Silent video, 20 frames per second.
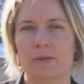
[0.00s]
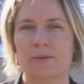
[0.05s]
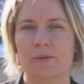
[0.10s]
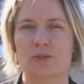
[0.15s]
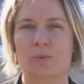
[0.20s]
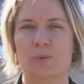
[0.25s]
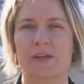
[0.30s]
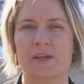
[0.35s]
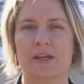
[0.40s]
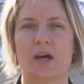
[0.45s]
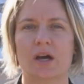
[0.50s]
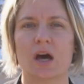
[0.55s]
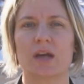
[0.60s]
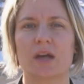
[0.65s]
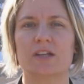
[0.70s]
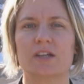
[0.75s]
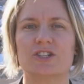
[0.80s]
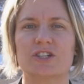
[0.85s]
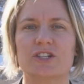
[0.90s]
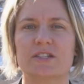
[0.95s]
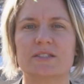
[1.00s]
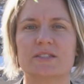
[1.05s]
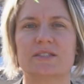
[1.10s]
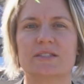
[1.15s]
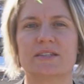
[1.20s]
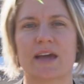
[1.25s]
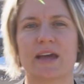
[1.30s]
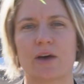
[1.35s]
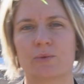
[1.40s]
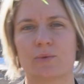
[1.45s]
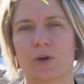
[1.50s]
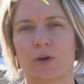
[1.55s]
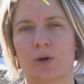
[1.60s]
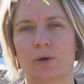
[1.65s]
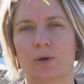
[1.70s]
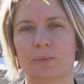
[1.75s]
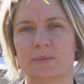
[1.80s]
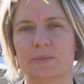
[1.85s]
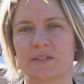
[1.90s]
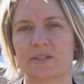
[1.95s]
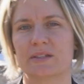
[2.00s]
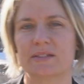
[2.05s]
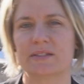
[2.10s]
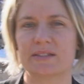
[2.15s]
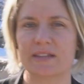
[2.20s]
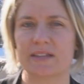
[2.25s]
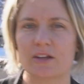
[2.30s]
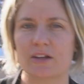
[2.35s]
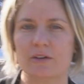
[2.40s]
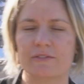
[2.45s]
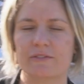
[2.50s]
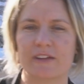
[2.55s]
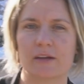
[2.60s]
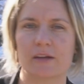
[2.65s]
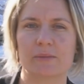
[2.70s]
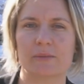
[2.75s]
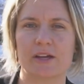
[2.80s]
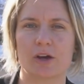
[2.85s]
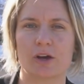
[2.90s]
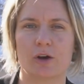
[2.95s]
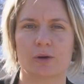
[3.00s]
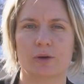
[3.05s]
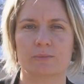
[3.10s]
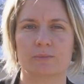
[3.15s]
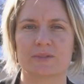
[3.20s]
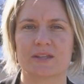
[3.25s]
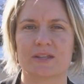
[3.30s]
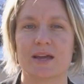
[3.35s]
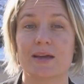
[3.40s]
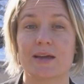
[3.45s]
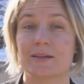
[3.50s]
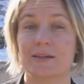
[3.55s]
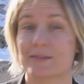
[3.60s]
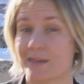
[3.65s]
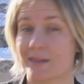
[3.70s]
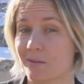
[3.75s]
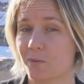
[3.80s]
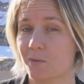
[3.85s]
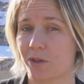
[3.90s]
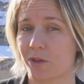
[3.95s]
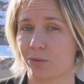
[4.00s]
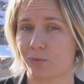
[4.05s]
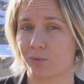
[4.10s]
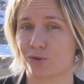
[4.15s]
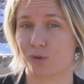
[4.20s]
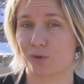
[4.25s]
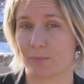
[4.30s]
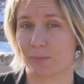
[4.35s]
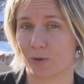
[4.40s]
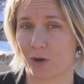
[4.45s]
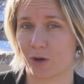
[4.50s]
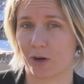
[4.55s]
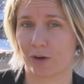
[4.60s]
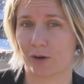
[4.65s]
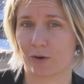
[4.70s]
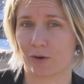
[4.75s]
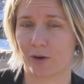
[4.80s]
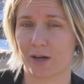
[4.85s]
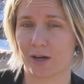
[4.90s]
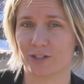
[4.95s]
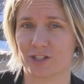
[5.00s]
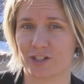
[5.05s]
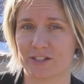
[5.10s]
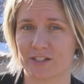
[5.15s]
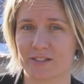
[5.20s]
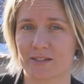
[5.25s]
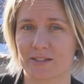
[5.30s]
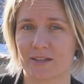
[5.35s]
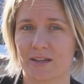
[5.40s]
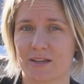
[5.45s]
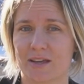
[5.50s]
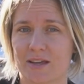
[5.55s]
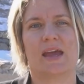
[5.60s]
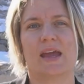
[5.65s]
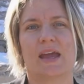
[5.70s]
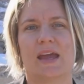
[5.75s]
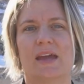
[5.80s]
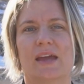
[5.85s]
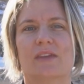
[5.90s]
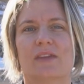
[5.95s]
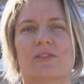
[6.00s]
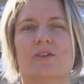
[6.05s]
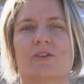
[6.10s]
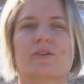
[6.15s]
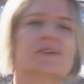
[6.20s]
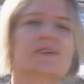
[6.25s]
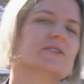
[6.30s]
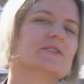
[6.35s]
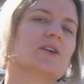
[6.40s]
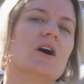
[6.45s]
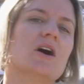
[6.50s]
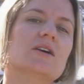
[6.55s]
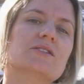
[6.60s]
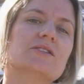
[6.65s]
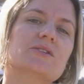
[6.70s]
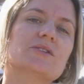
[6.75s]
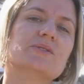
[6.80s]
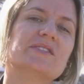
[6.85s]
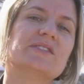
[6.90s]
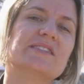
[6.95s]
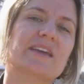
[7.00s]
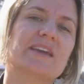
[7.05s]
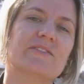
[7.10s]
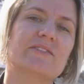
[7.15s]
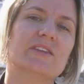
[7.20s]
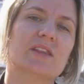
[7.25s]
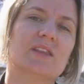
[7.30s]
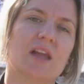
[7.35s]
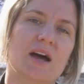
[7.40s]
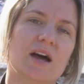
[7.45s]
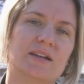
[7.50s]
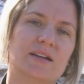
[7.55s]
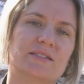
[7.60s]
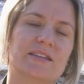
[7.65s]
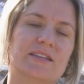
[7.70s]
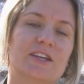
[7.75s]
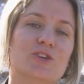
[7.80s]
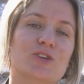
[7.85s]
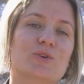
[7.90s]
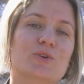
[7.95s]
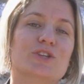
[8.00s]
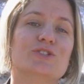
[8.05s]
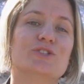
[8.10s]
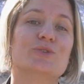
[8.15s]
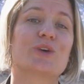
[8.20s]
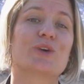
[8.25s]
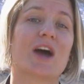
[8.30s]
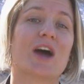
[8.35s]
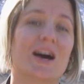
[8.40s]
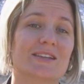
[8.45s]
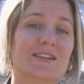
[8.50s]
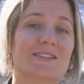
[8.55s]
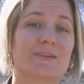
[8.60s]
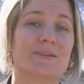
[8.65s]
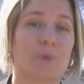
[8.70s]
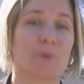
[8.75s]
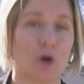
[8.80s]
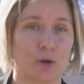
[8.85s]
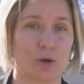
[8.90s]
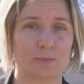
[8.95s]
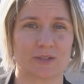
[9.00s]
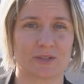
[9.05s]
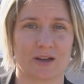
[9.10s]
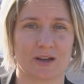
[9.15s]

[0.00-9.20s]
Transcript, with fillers: between cottages, townhomes, single family homes, some with triple car garages. And there is also 7 lots that you can do custom homes